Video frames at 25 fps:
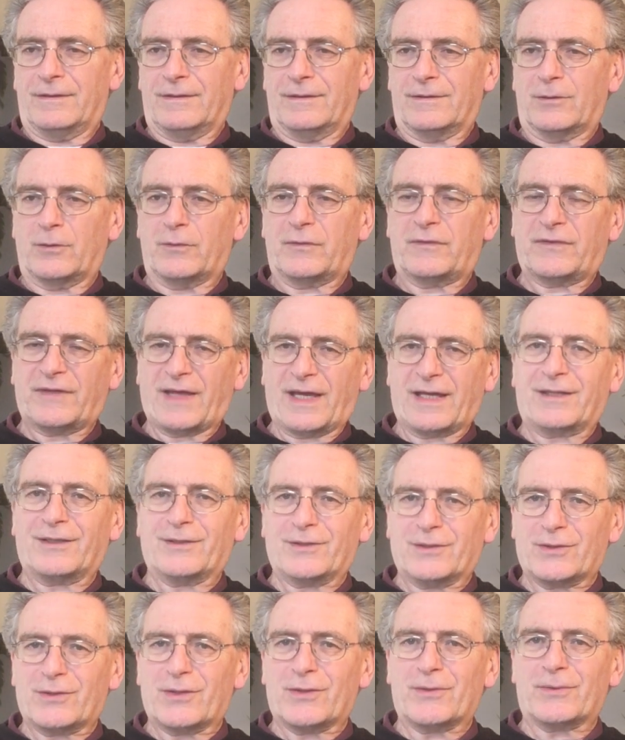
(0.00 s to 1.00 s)
The
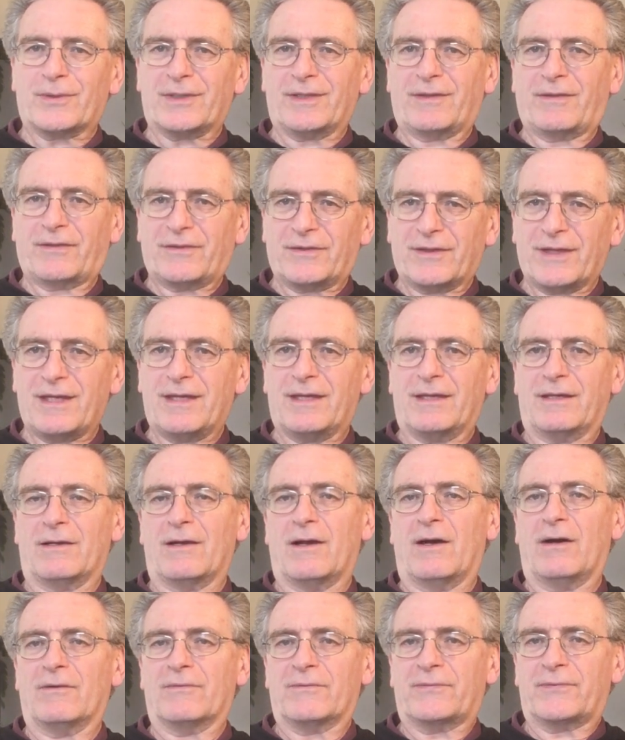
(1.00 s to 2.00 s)
secondary thing
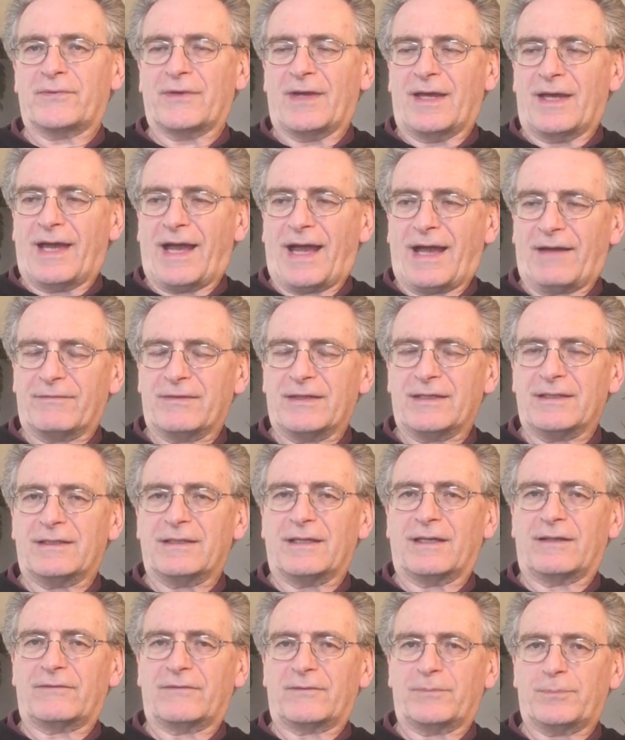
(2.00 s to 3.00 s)
of having
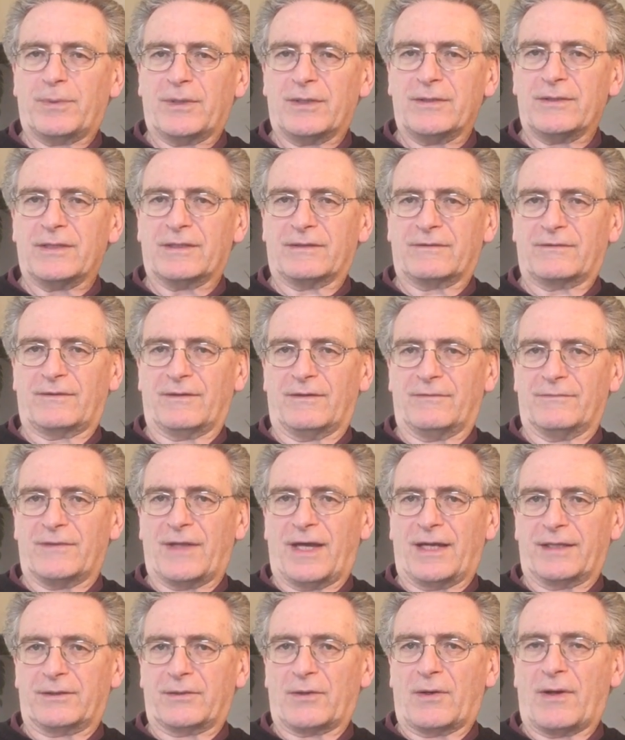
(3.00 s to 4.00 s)
the experience of
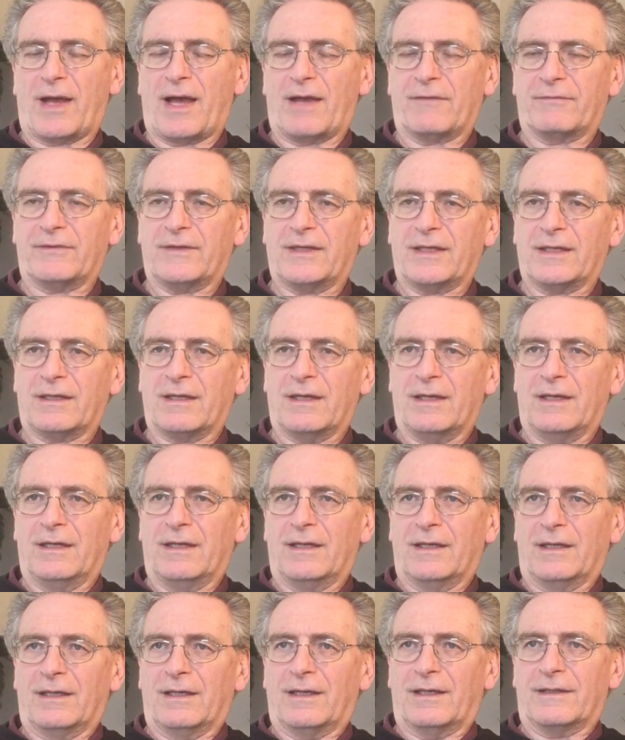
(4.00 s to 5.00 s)
that, or having
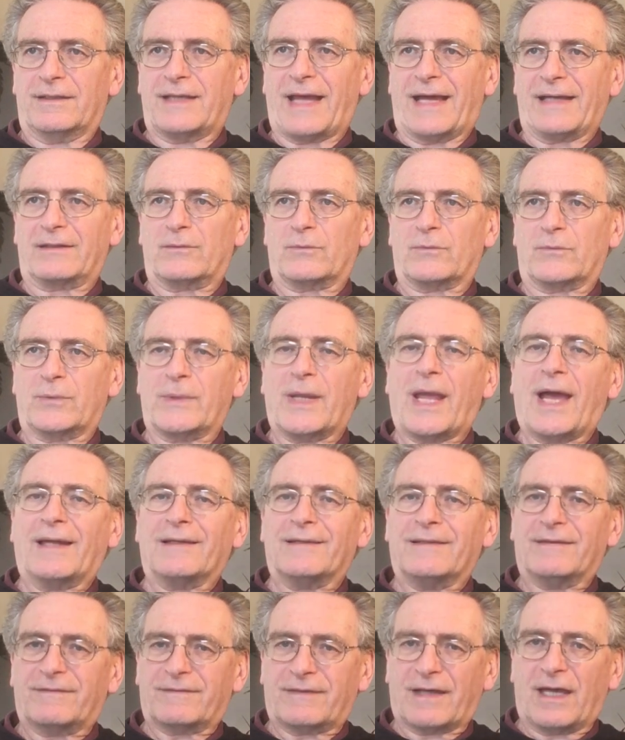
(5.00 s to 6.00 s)
that
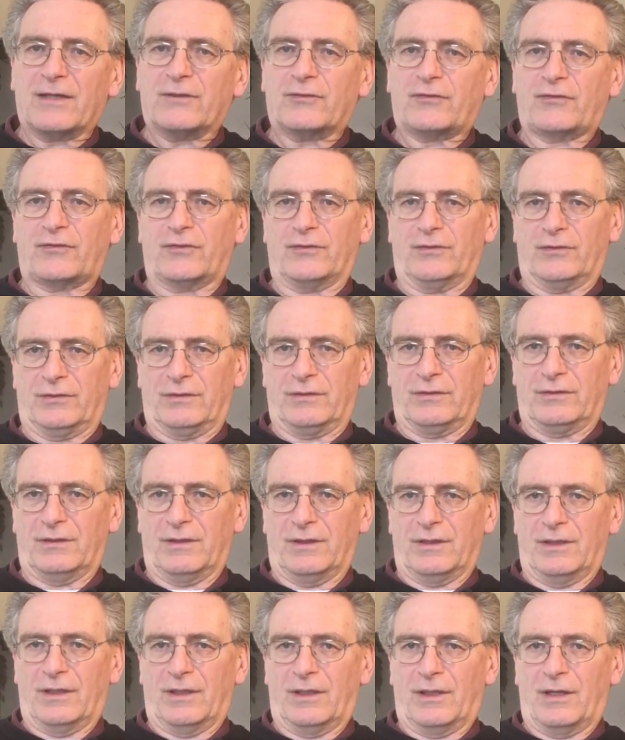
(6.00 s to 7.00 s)
realization
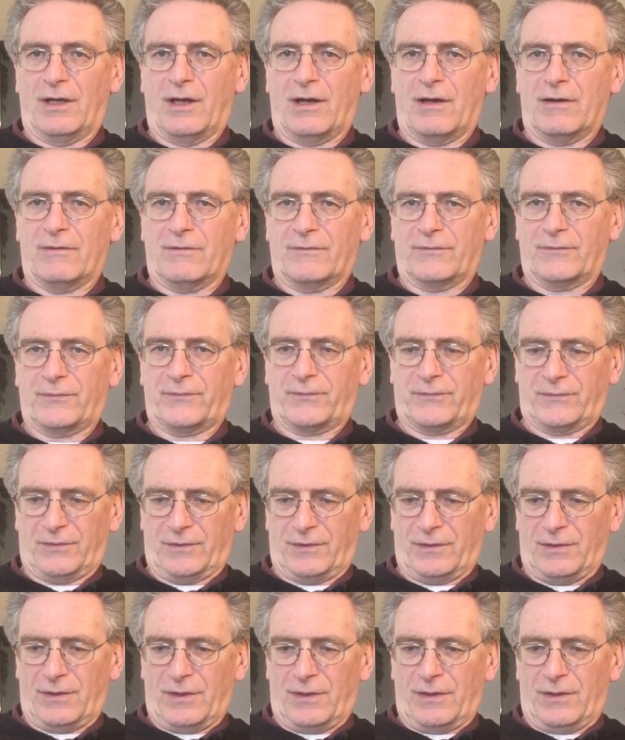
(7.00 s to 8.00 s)
of
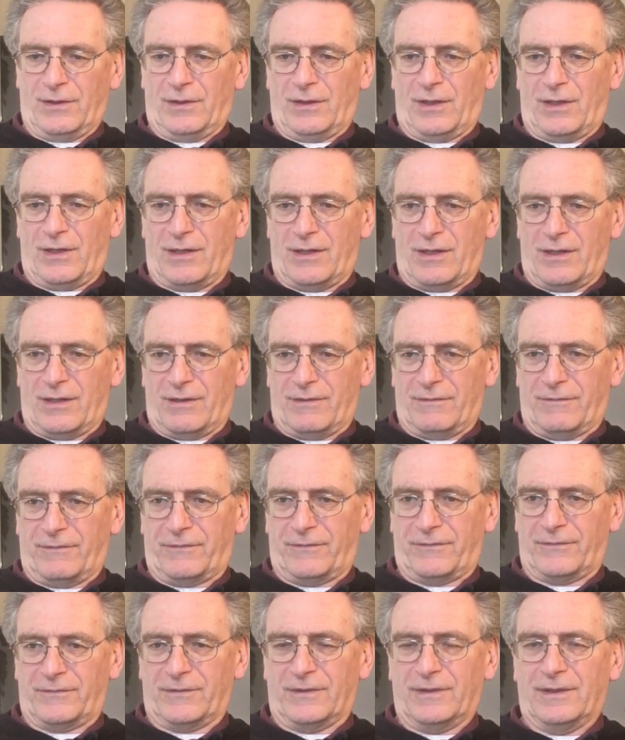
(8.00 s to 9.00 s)

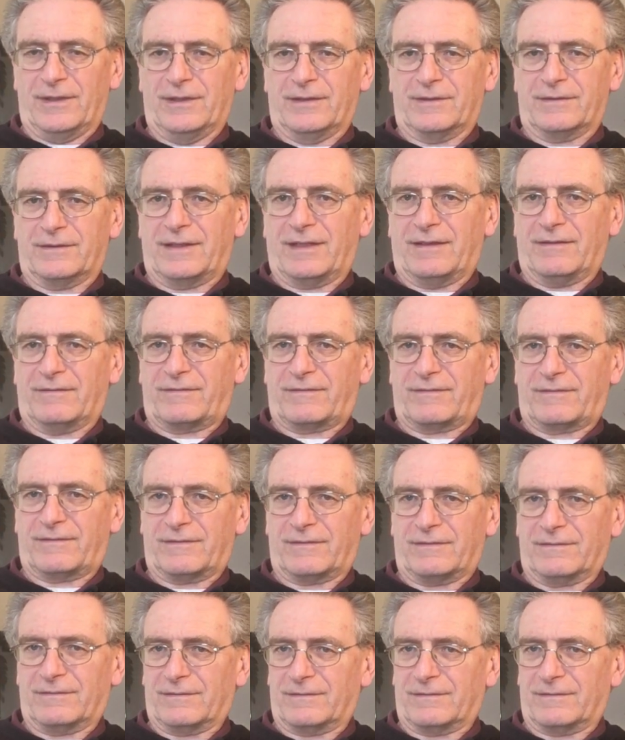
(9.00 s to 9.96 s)
this